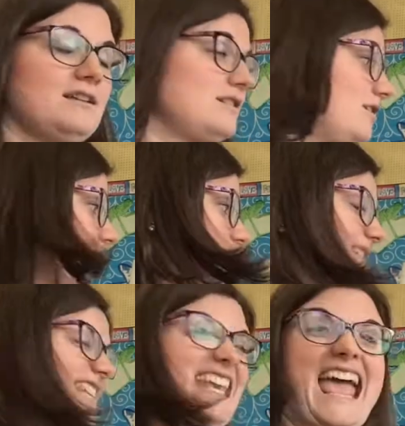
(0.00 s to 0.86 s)
No,
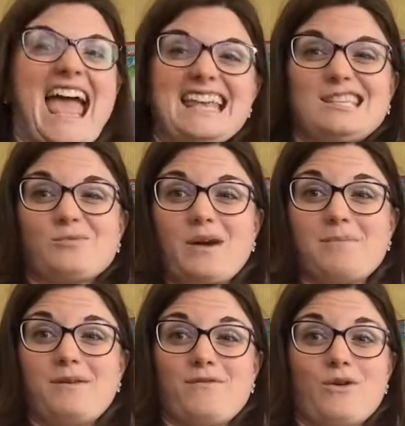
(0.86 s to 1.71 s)
it's an S
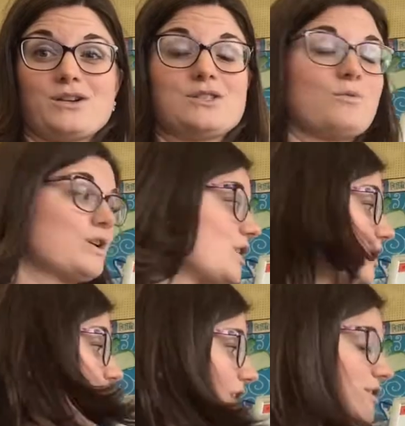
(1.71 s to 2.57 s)
right before. So we're
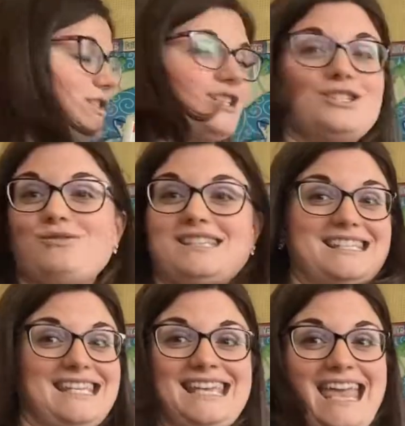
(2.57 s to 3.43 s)
not going to do the
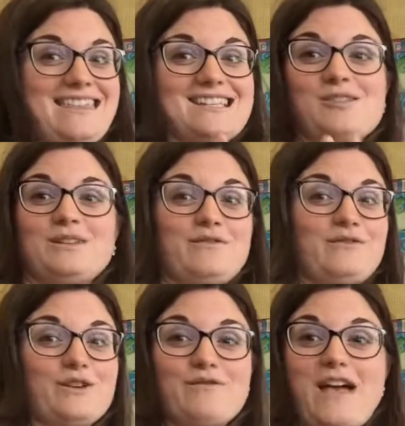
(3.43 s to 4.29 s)
CK. That's only
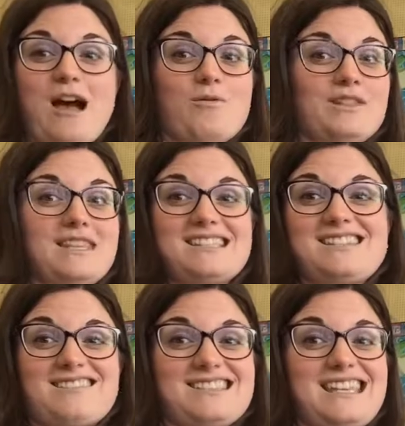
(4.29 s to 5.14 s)
for a vowel
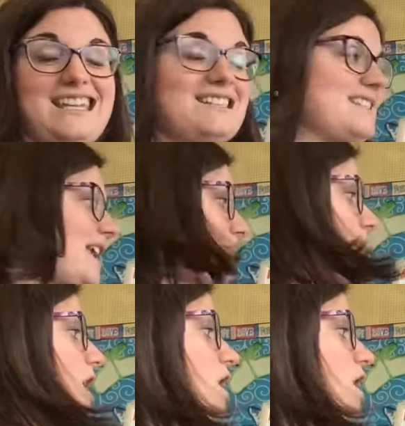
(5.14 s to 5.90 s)
that's not saying its name.